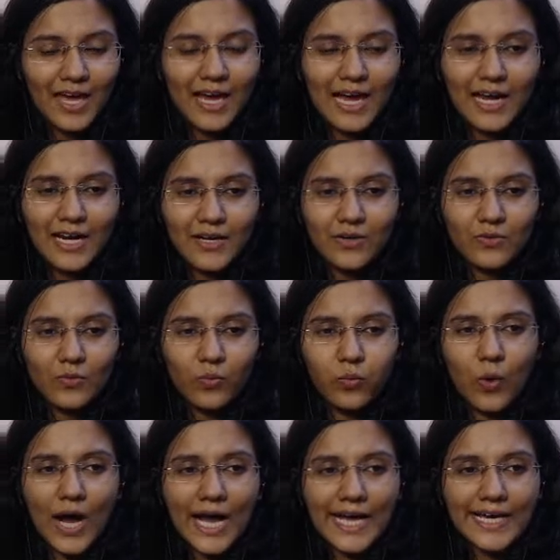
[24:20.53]
And
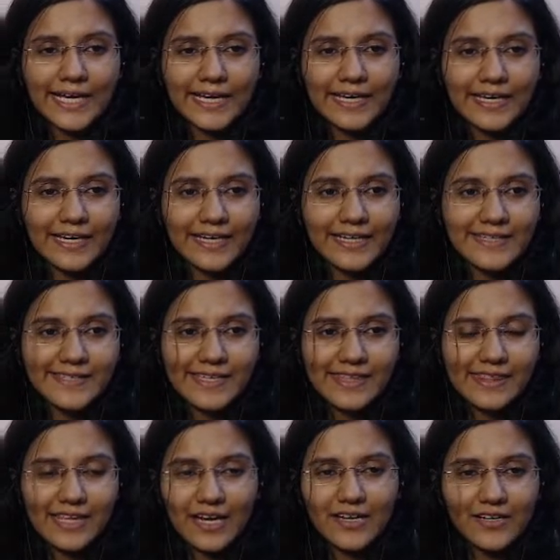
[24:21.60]
why is it
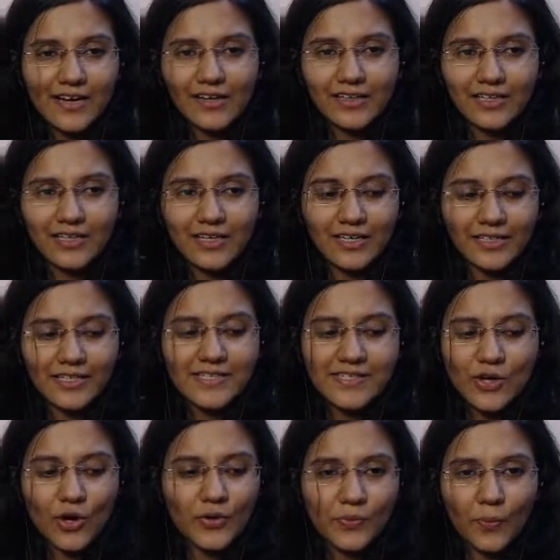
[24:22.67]
that Ranga does
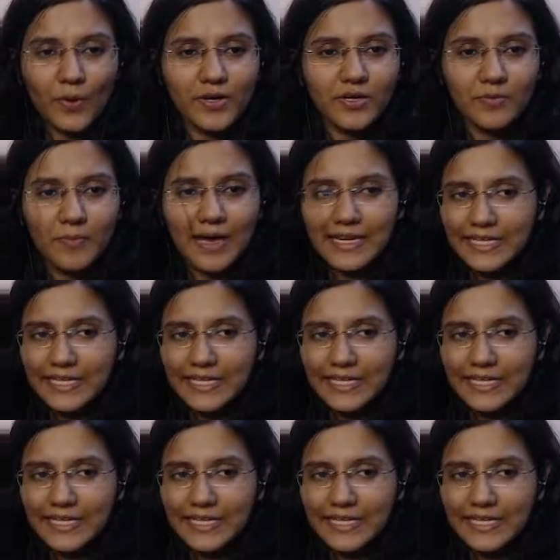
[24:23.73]
not want to marry?